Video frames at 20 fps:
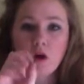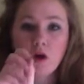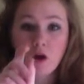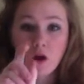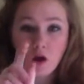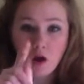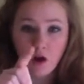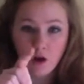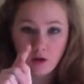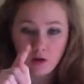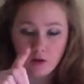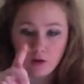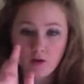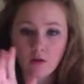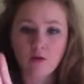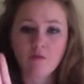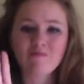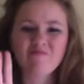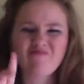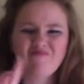and said,
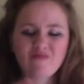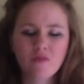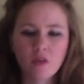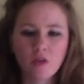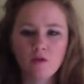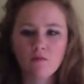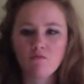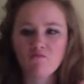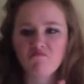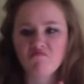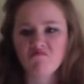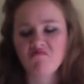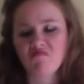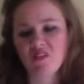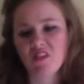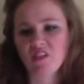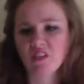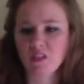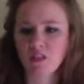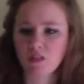all right, we got this. We'll
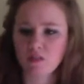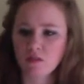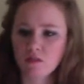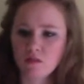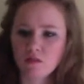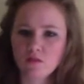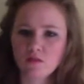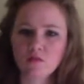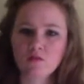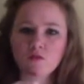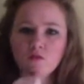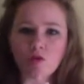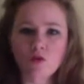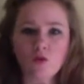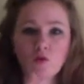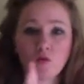help this boycott.